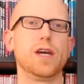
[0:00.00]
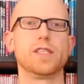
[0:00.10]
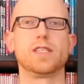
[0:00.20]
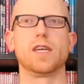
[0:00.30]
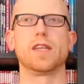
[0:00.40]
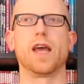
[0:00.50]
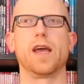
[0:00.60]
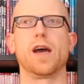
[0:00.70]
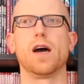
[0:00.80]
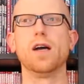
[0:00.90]
Instead,
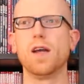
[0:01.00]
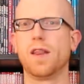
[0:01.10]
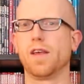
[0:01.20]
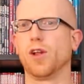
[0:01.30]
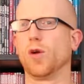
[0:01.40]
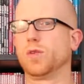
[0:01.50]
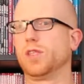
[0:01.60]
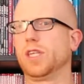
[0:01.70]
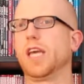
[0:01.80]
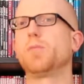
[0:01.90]
they
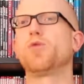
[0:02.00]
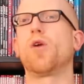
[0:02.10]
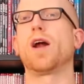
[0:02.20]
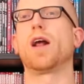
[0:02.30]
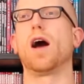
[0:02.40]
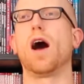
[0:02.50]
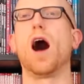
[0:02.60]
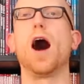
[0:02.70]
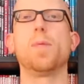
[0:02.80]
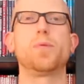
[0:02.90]
keep trying
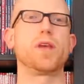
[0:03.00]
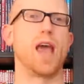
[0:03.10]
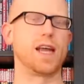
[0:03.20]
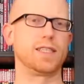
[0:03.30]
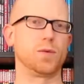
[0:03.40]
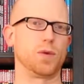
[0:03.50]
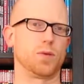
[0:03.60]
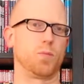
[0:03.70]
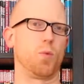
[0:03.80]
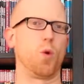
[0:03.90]
to up the ante
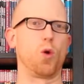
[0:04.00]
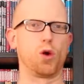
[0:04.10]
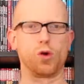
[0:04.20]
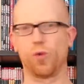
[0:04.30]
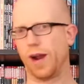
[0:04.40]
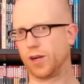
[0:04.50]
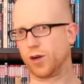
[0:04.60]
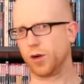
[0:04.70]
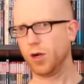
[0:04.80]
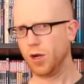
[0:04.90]
with more
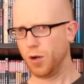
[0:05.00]
greater